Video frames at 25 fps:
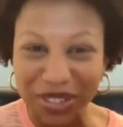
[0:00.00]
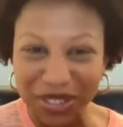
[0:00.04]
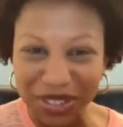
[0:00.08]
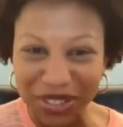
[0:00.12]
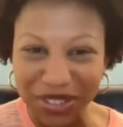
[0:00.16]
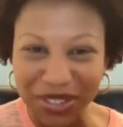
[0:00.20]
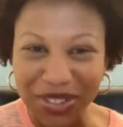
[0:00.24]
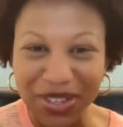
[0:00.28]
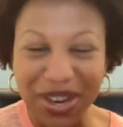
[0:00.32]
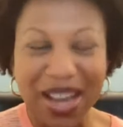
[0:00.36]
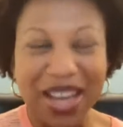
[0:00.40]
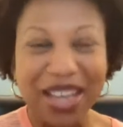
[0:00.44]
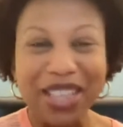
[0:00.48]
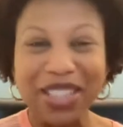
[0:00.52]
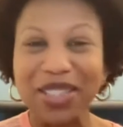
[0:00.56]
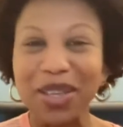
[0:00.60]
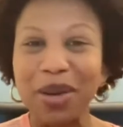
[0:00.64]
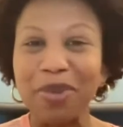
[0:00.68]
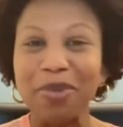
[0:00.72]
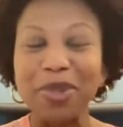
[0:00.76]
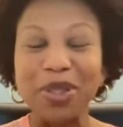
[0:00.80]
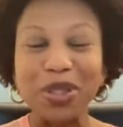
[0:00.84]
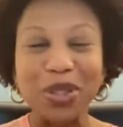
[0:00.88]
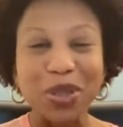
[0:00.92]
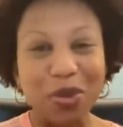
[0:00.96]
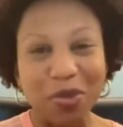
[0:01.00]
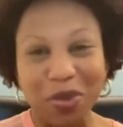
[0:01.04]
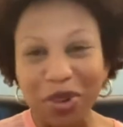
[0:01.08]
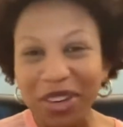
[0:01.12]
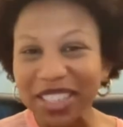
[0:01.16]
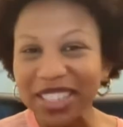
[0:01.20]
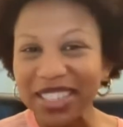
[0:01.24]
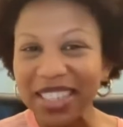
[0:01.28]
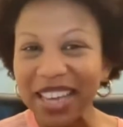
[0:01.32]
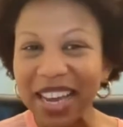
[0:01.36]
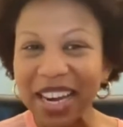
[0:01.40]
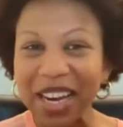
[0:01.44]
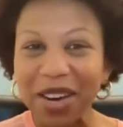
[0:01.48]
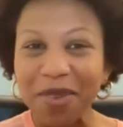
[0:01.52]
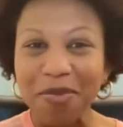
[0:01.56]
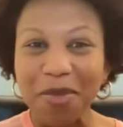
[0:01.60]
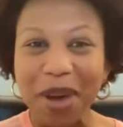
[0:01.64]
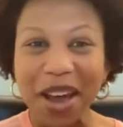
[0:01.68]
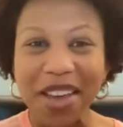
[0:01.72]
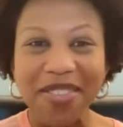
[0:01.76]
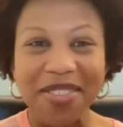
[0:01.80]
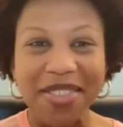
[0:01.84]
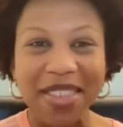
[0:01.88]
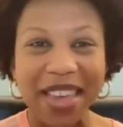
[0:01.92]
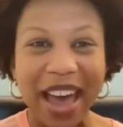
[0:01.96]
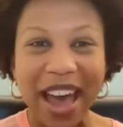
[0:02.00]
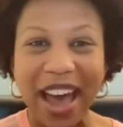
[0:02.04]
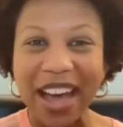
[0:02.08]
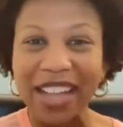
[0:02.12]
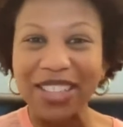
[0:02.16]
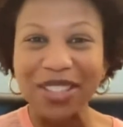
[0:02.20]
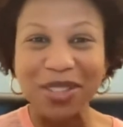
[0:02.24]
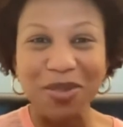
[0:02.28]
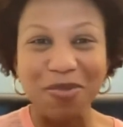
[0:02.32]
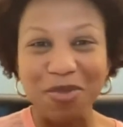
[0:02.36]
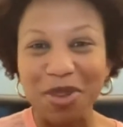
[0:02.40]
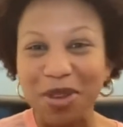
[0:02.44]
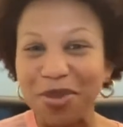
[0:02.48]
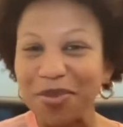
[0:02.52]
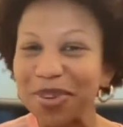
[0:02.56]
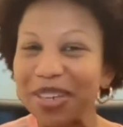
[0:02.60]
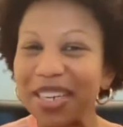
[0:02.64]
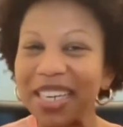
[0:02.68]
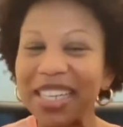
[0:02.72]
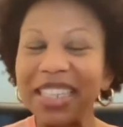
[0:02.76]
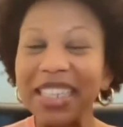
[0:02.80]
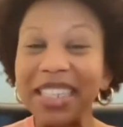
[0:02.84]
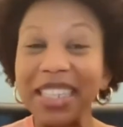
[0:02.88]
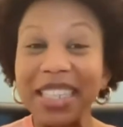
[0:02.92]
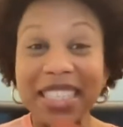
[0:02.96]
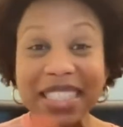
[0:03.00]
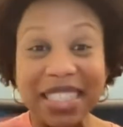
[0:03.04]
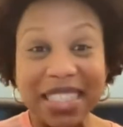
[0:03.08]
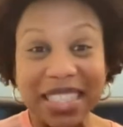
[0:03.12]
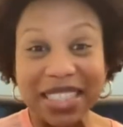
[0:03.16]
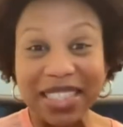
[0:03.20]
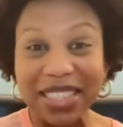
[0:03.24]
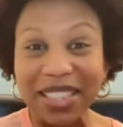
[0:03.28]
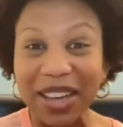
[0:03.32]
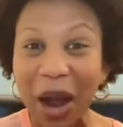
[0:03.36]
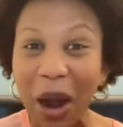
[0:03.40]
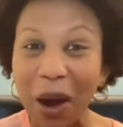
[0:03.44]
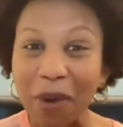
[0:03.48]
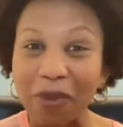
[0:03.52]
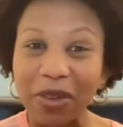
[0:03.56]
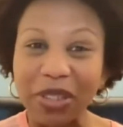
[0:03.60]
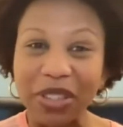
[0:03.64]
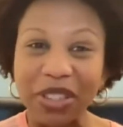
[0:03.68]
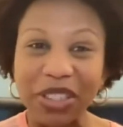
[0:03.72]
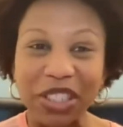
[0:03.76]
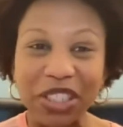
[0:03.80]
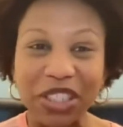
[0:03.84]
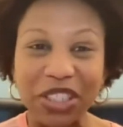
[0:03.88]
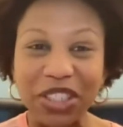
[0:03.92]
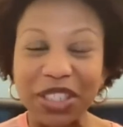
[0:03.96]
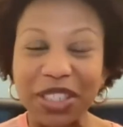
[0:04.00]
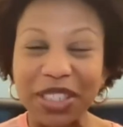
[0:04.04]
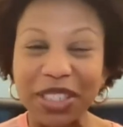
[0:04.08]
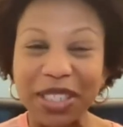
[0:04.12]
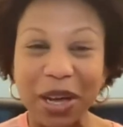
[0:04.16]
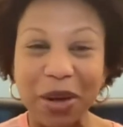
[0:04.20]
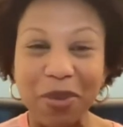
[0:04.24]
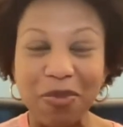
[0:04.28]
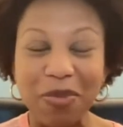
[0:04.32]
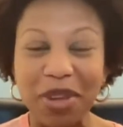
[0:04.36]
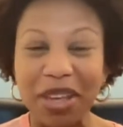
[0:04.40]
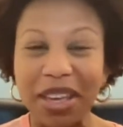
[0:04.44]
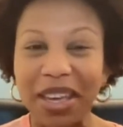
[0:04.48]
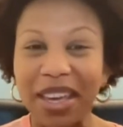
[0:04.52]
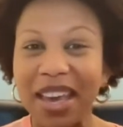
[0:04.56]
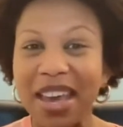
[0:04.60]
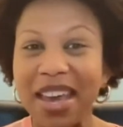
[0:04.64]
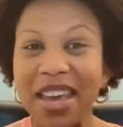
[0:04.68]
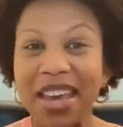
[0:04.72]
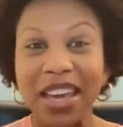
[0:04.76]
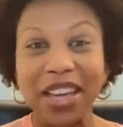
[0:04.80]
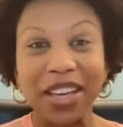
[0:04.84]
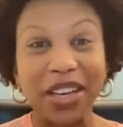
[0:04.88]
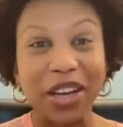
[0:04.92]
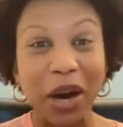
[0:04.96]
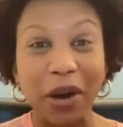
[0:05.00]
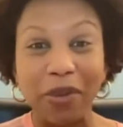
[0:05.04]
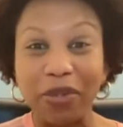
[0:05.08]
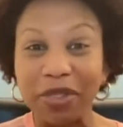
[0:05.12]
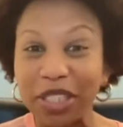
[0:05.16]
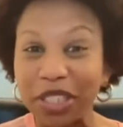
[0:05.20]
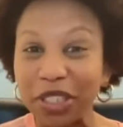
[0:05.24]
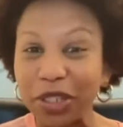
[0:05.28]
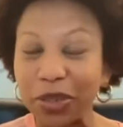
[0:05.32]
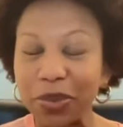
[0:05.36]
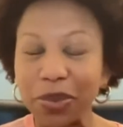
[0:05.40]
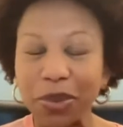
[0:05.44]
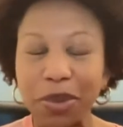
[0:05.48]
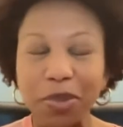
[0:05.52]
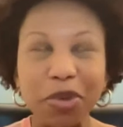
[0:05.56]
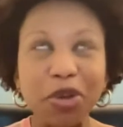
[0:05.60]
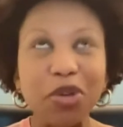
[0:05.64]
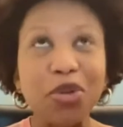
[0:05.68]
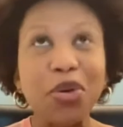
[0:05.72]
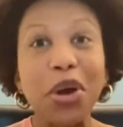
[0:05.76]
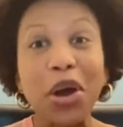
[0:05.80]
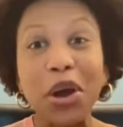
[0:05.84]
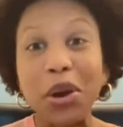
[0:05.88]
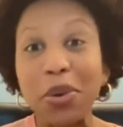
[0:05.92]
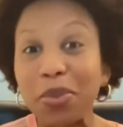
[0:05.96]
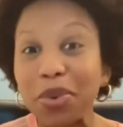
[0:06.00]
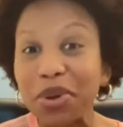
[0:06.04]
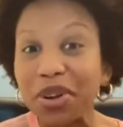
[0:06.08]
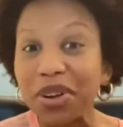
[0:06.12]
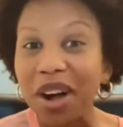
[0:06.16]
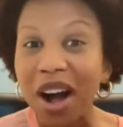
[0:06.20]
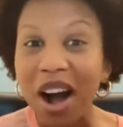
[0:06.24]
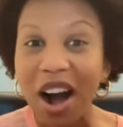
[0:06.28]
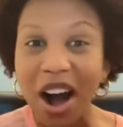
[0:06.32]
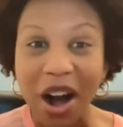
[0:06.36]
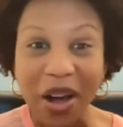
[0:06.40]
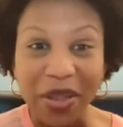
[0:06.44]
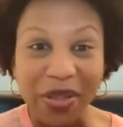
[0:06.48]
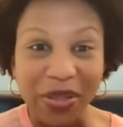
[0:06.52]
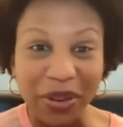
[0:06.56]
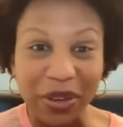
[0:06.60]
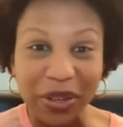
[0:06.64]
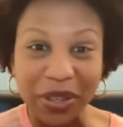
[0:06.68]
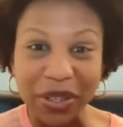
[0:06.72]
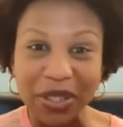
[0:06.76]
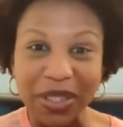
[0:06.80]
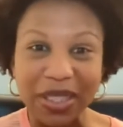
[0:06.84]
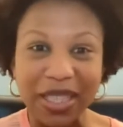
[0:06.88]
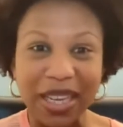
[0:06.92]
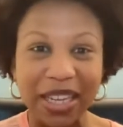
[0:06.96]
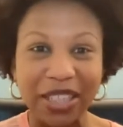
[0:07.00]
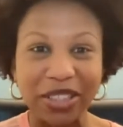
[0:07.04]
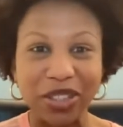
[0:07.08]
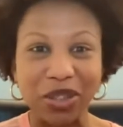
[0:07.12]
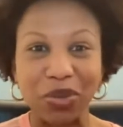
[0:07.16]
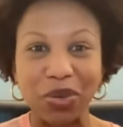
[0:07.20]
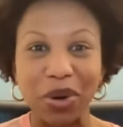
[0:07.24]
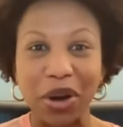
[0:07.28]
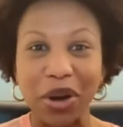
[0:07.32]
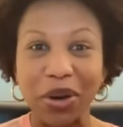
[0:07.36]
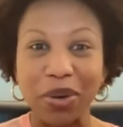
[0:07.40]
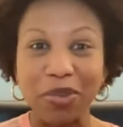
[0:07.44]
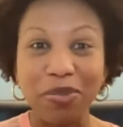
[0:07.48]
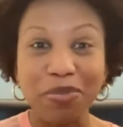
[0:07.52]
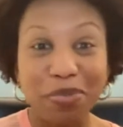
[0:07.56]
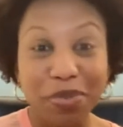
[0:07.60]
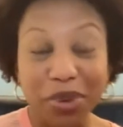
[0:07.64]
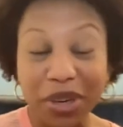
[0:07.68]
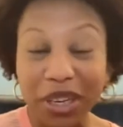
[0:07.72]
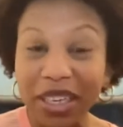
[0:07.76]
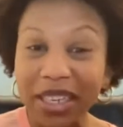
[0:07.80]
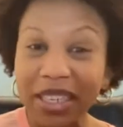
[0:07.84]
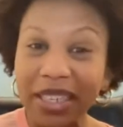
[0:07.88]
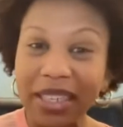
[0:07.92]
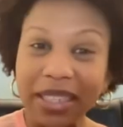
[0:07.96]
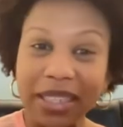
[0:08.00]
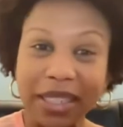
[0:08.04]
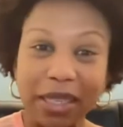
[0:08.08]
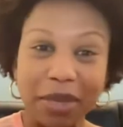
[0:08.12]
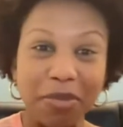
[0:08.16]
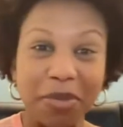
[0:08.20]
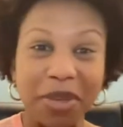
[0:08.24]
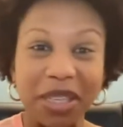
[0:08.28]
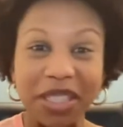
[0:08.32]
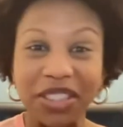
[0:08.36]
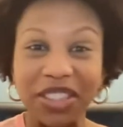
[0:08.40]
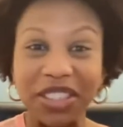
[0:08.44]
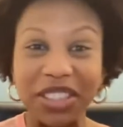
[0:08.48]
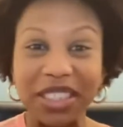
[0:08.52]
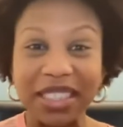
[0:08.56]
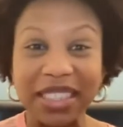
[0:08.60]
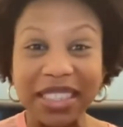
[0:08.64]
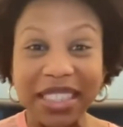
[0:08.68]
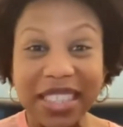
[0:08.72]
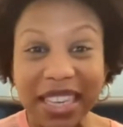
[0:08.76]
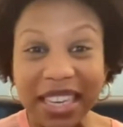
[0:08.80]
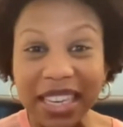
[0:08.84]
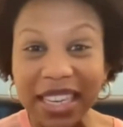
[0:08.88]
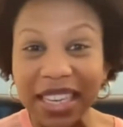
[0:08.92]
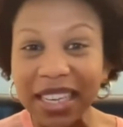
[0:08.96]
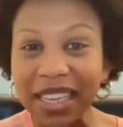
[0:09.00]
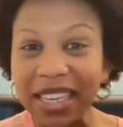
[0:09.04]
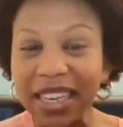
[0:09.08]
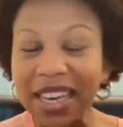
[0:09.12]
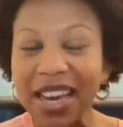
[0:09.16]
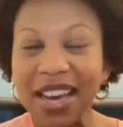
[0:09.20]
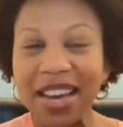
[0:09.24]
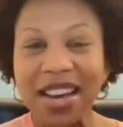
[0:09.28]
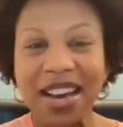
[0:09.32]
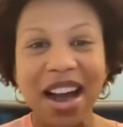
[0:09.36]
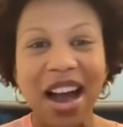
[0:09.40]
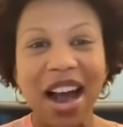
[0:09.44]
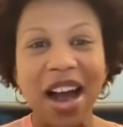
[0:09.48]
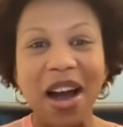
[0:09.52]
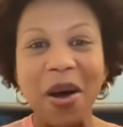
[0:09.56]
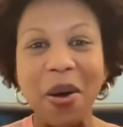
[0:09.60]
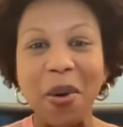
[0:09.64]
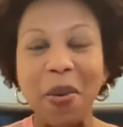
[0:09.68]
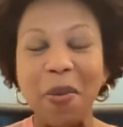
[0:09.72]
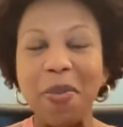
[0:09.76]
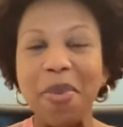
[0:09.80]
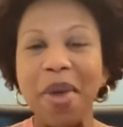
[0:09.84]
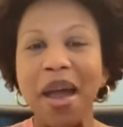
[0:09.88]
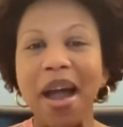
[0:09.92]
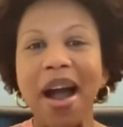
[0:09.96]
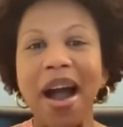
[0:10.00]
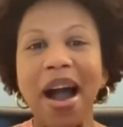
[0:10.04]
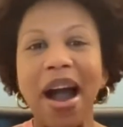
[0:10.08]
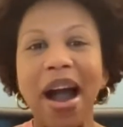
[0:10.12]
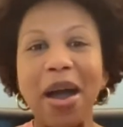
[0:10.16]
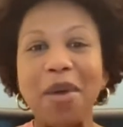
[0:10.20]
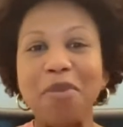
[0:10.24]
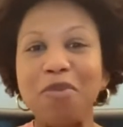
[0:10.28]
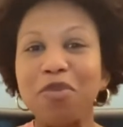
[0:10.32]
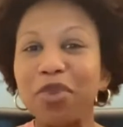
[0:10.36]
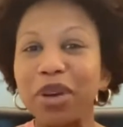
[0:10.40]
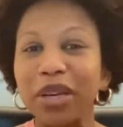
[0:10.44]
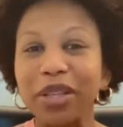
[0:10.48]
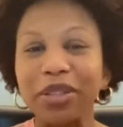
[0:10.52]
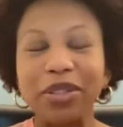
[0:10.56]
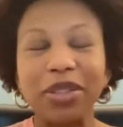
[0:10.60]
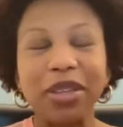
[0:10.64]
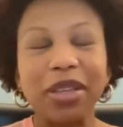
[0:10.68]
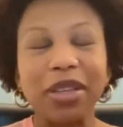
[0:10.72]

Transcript: So I'm mm-hmm. super excited by that. So people can listen to conversations. I'll be in conversations with some incredible authors like Tarana Burke and Min Jin Lee. Um, I'm